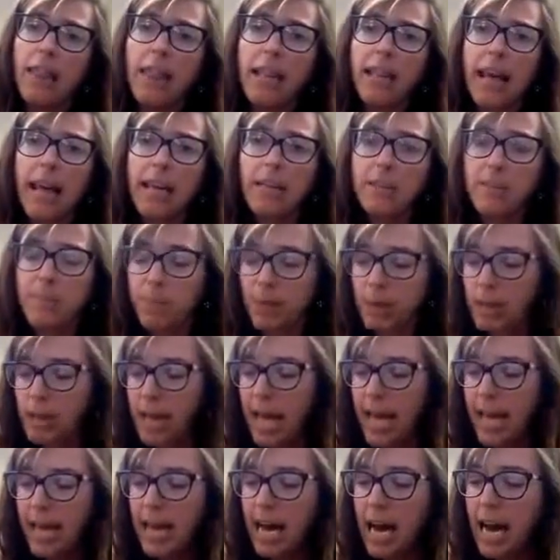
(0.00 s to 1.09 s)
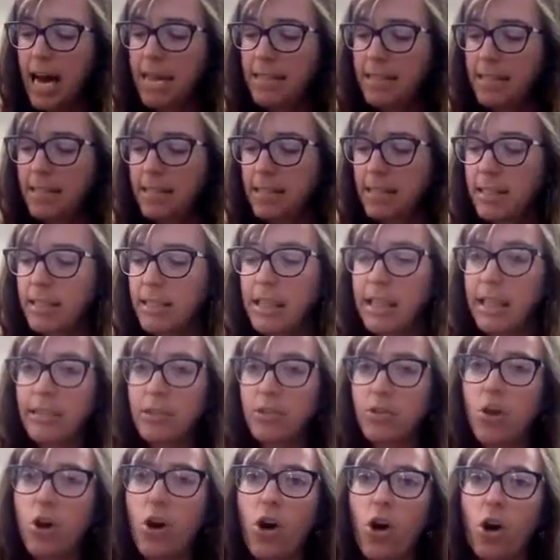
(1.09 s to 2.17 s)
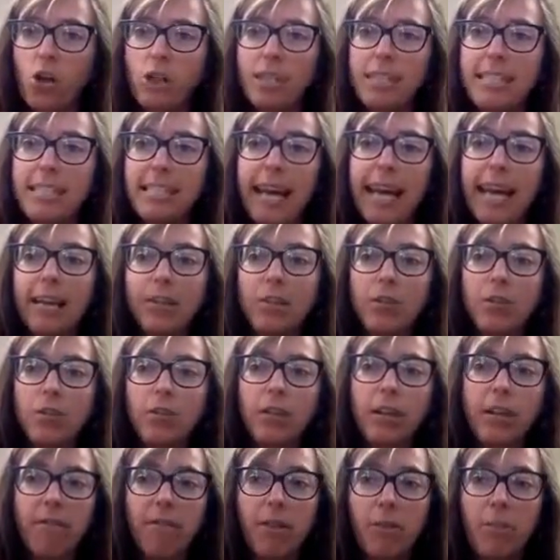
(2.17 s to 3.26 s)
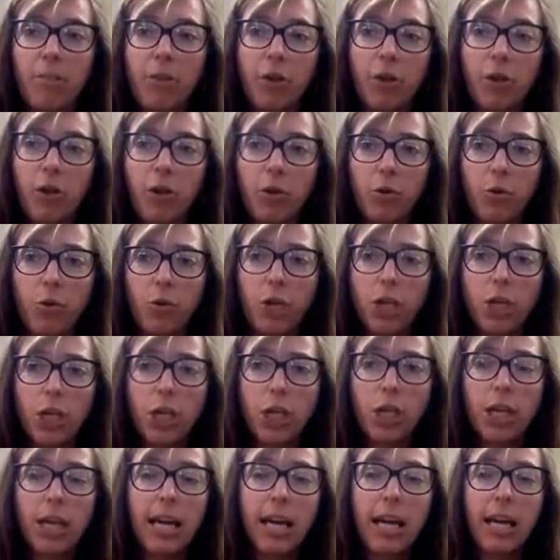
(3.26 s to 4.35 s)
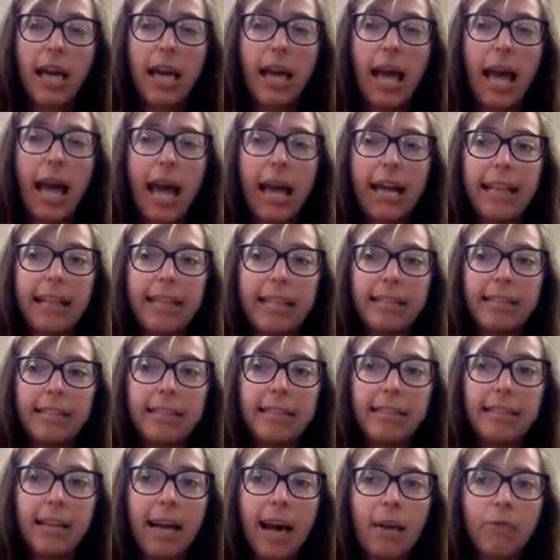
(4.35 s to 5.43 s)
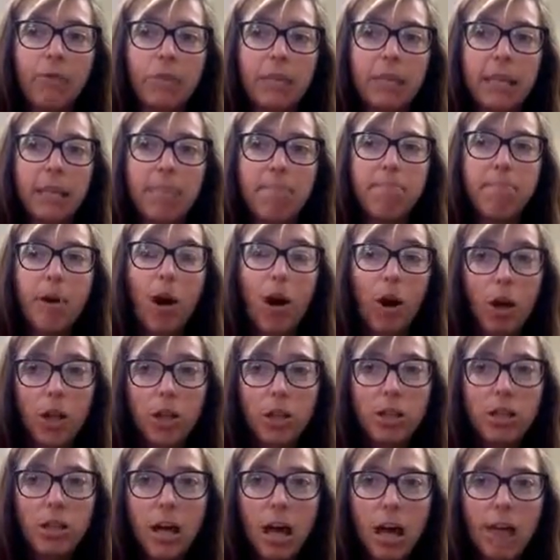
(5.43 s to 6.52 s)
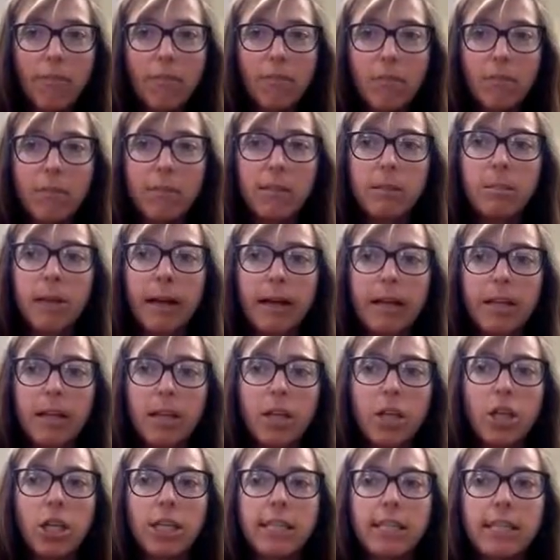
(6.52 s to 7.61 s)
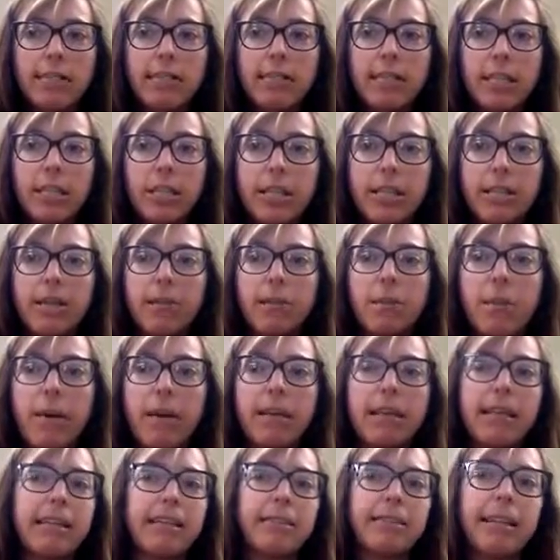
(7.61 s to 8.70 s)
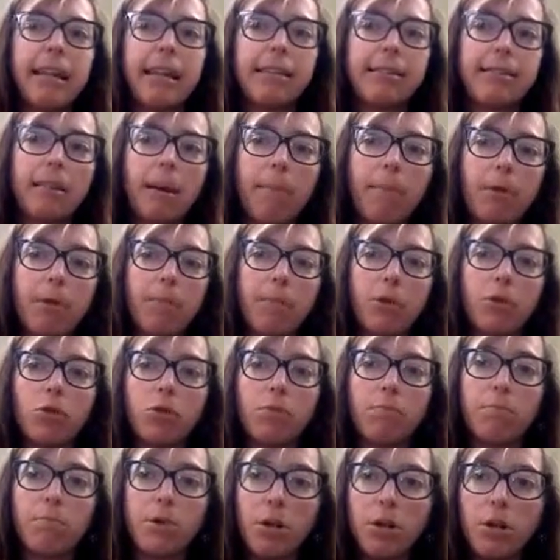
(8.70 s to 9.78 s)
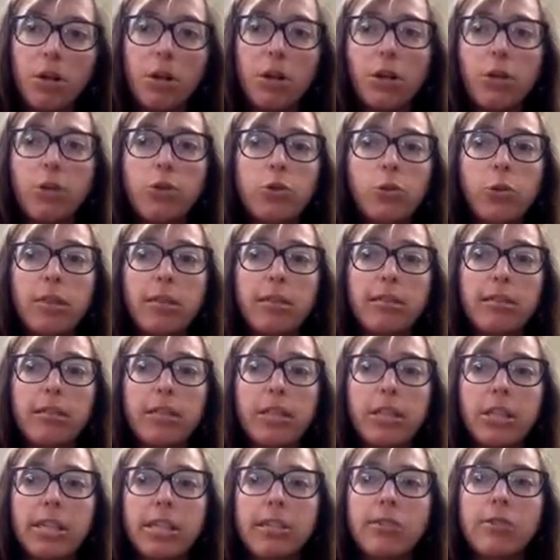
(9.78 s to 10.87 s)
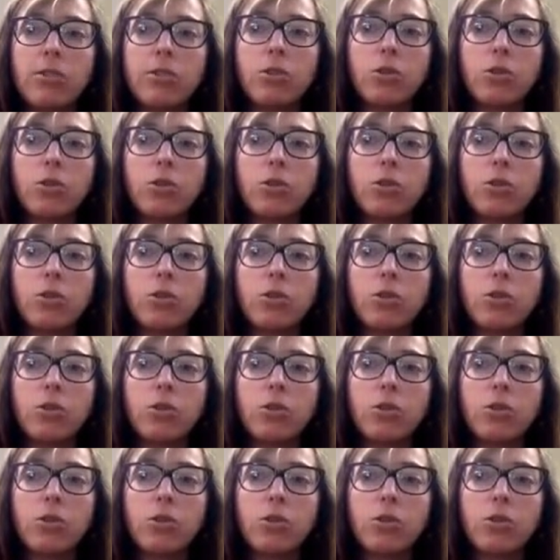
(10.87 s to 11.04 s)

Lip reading: The next book I got is called Tales of the Peculiar. And this is not really part of the Miss Peregrine series, but it is a supplemental book to the series.